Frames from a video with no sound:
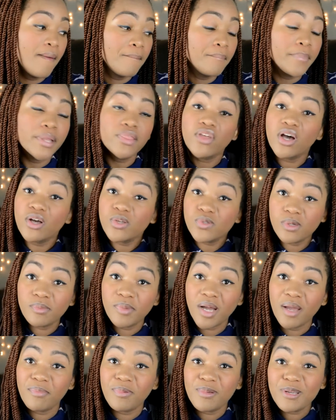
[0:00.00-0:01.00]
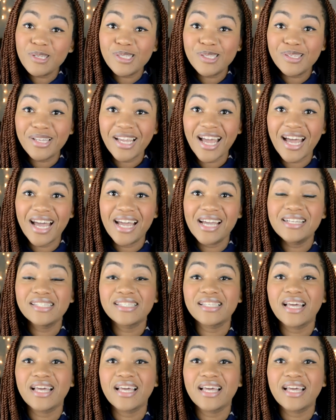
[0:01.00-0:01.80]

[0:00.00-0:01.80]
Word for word: But those are my books, you guys.